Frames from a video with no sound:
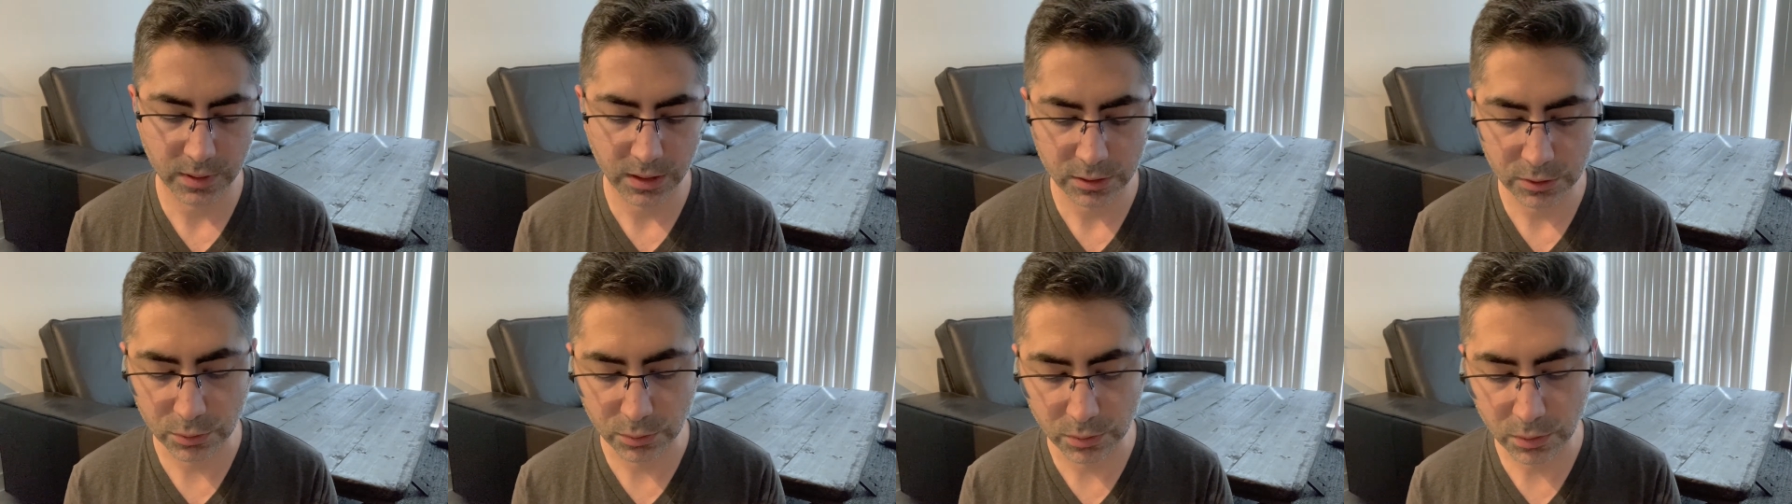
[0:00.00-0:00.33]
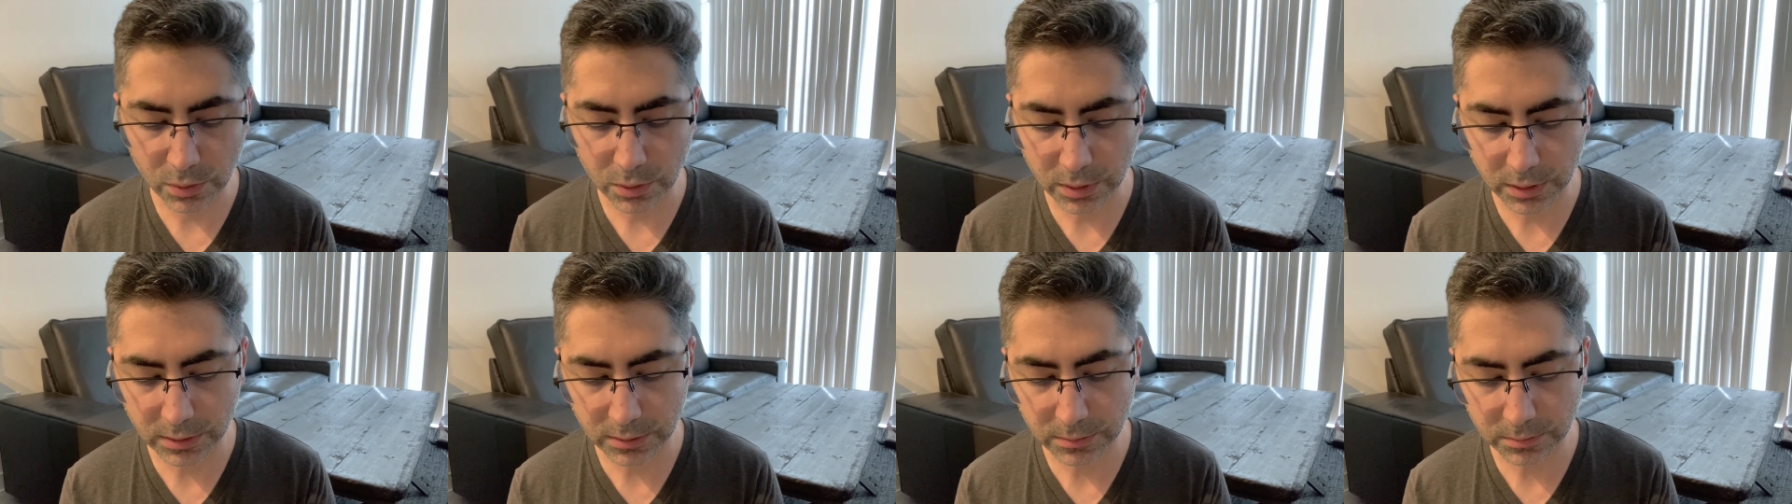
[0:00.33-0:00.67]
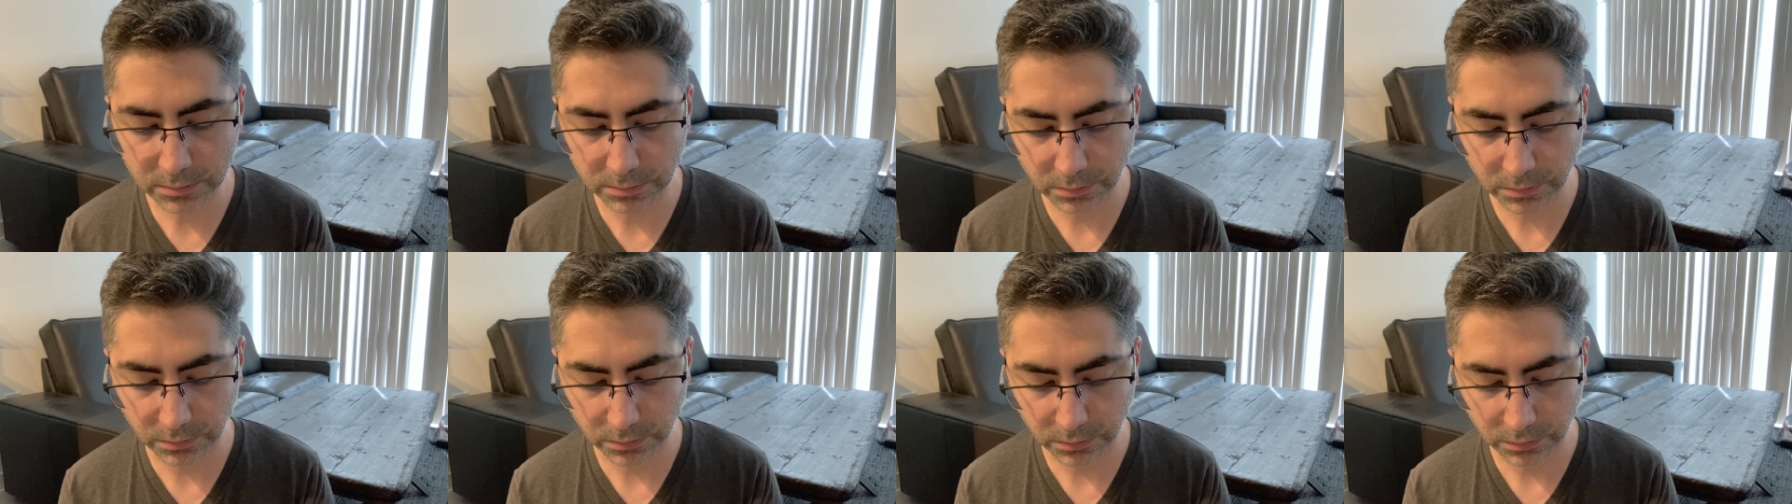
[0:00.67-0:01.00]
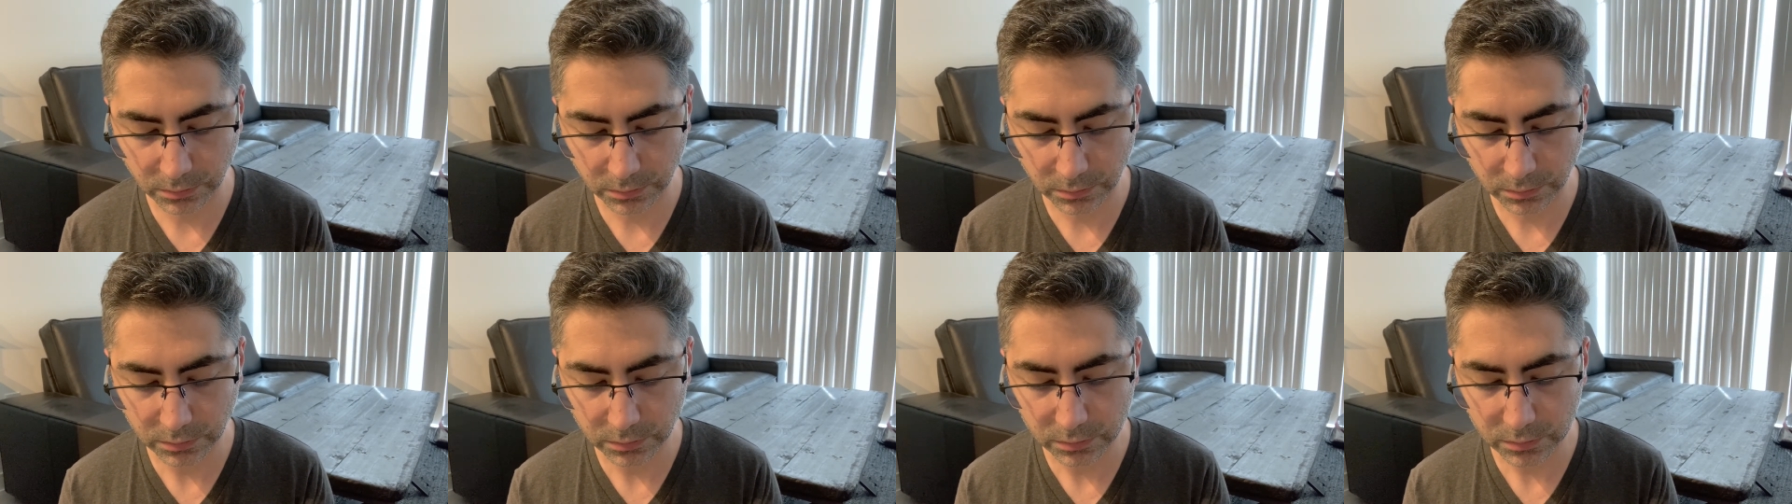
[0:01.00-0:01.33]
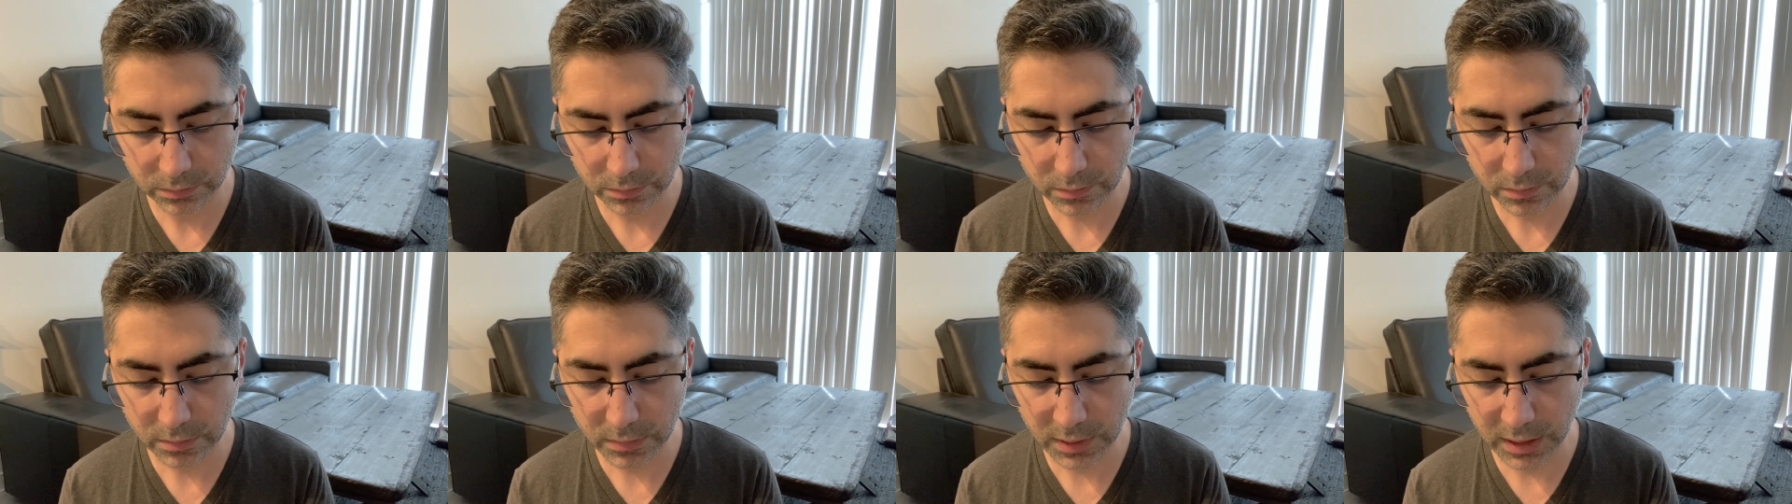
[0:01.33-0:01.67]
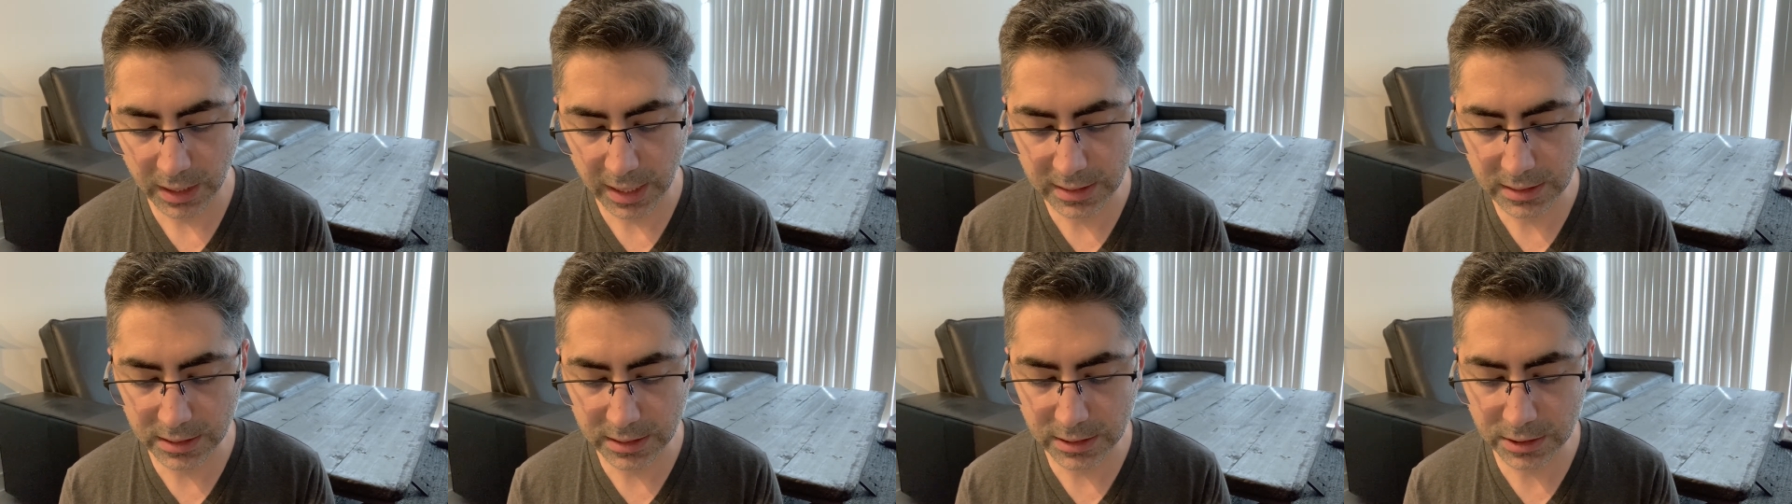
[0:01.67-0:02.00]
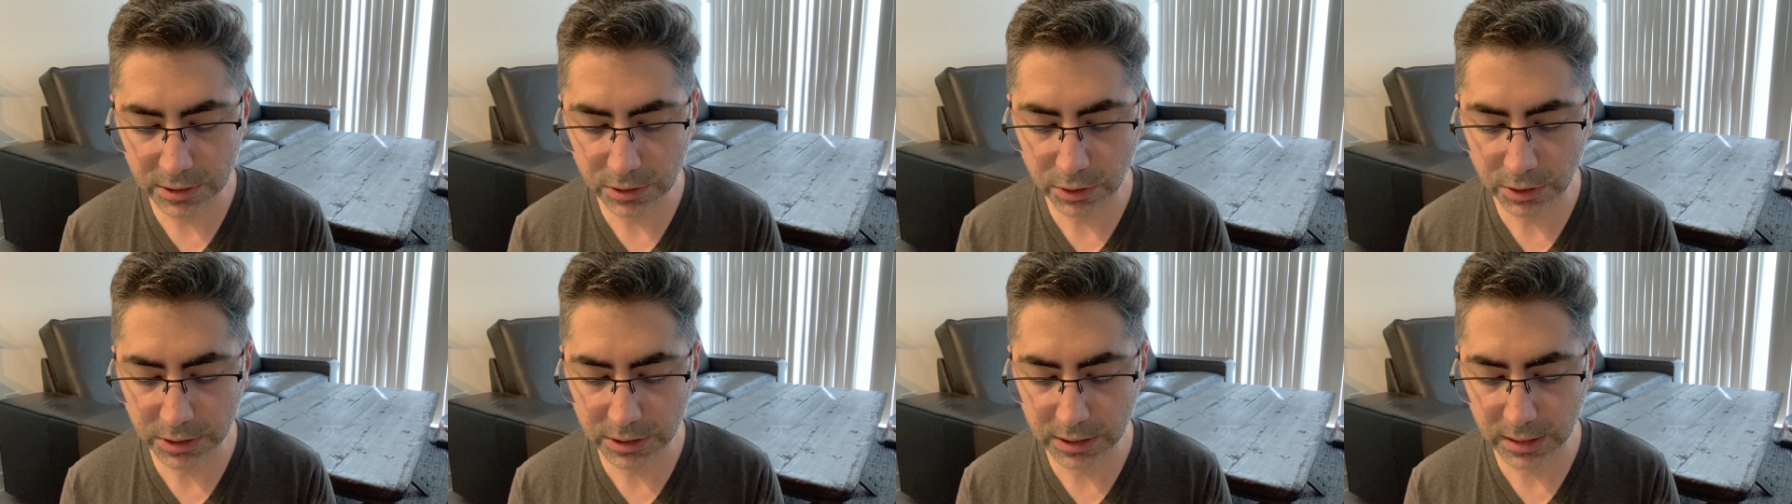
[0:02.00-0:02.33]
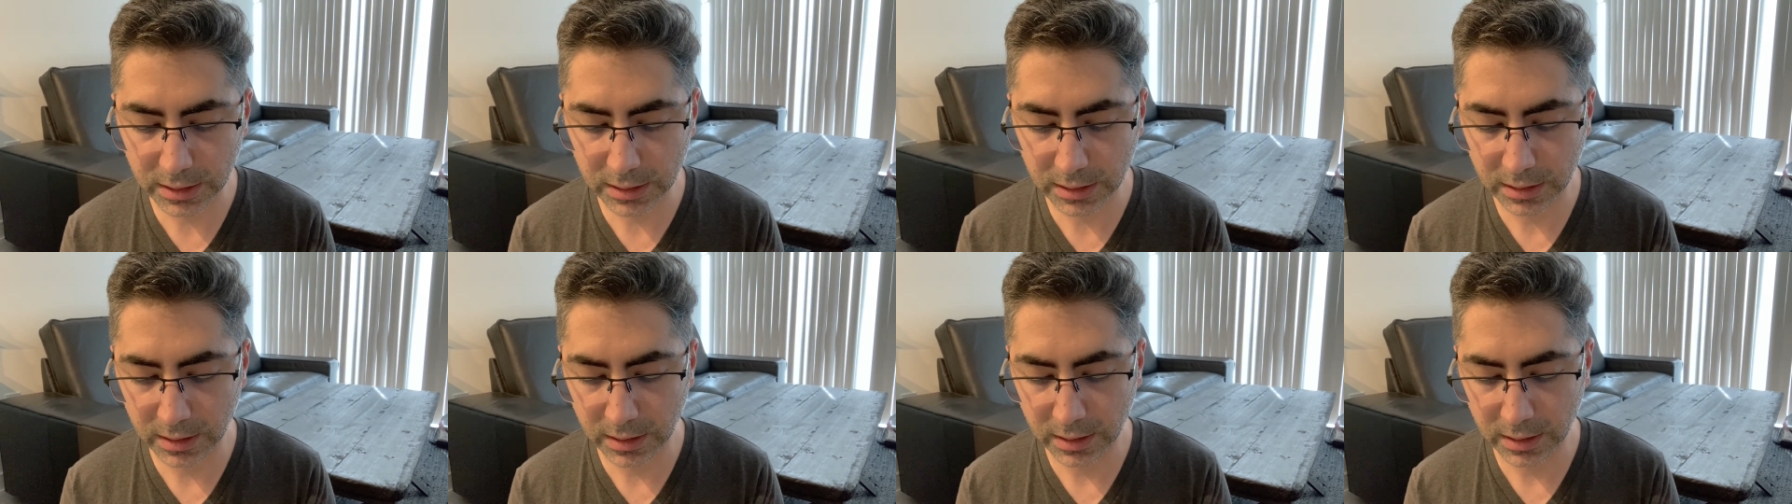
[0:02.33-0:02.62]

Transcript: to court, and the assertion